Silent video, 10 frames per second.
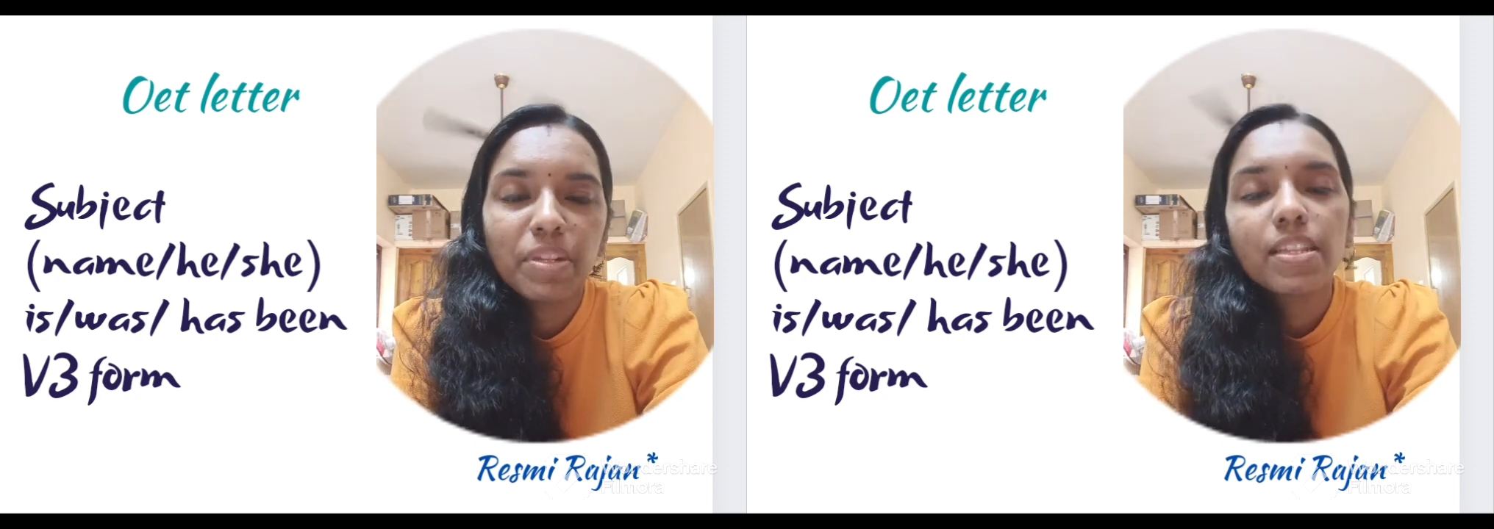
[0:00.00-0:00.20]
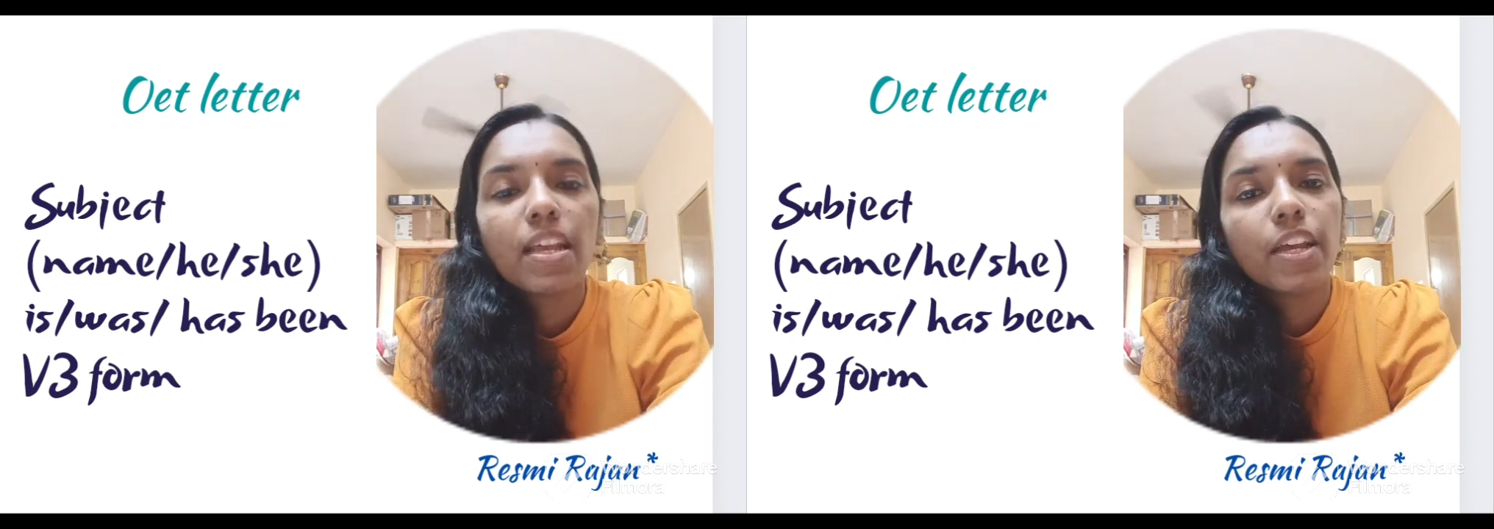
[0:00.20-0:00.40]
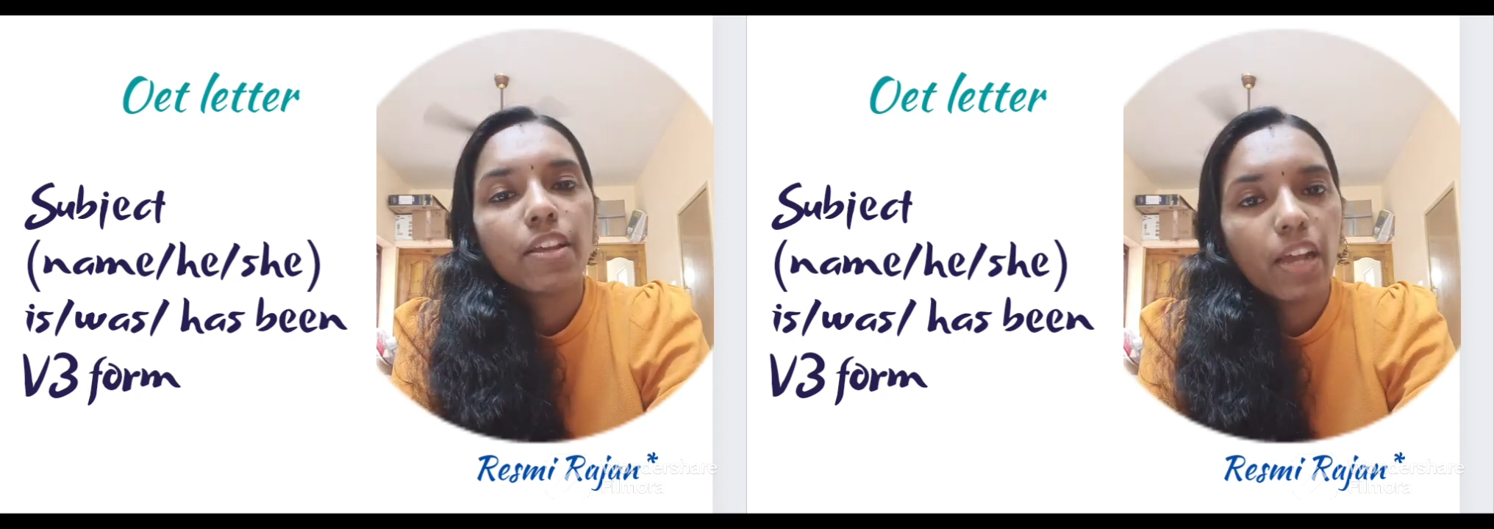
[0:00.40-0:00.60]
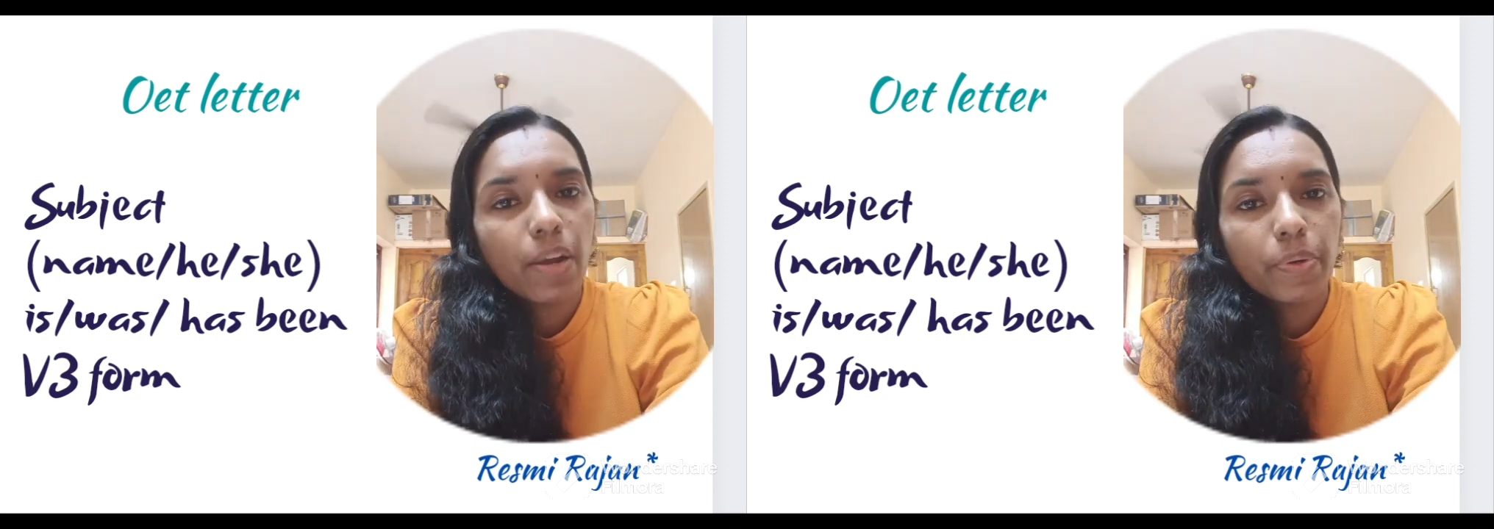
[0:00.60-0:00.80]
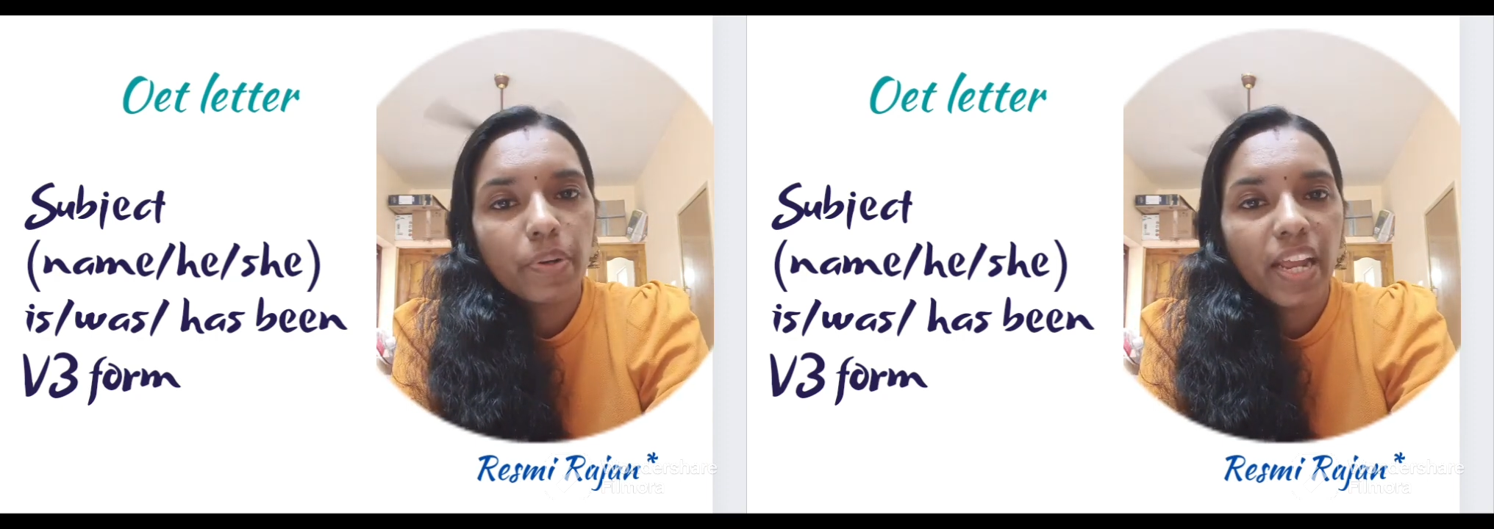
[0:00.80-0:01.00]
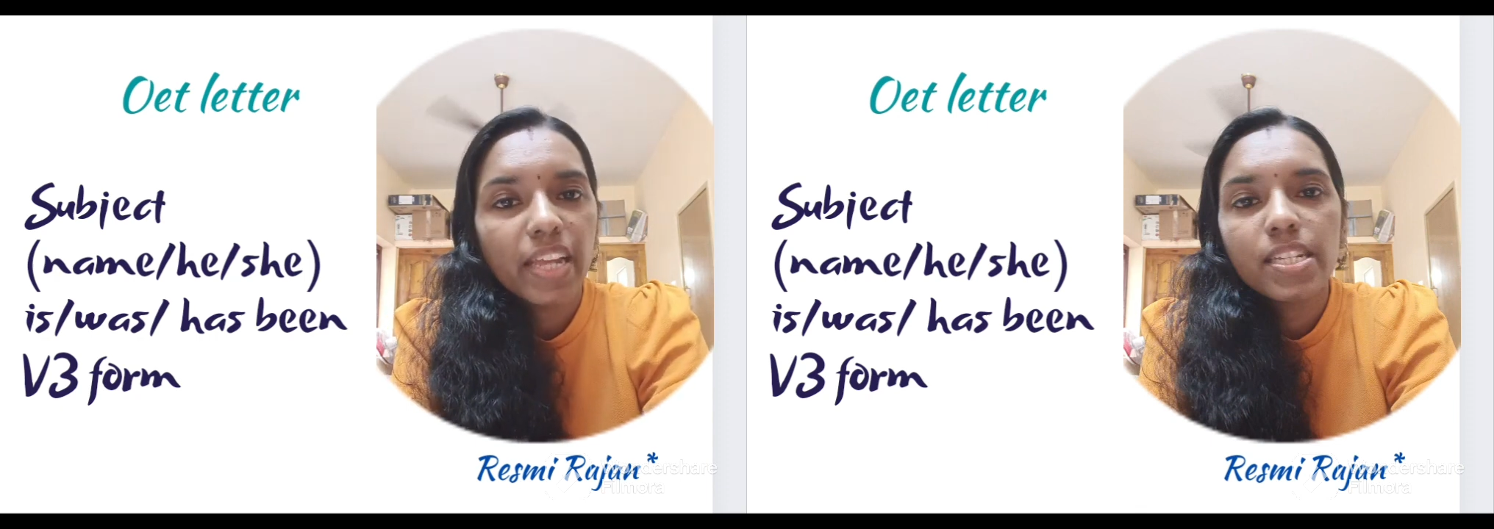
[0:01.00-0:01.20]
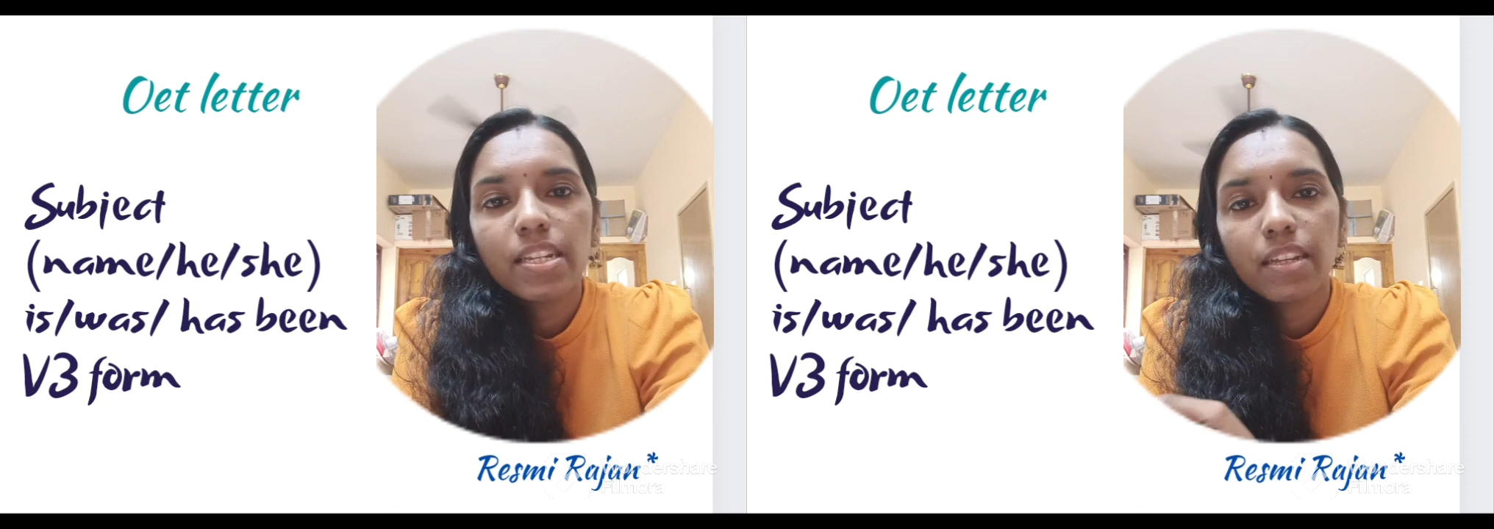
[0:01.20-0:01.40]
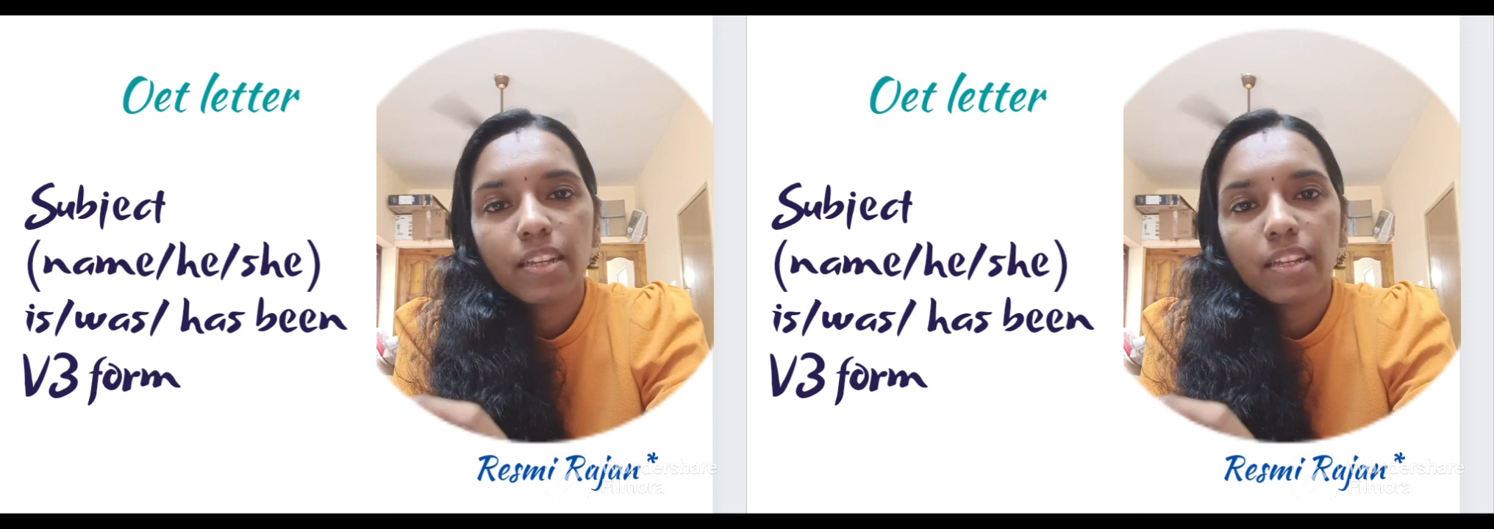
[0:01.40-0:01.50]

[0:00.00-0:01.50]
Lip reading: Means you have to write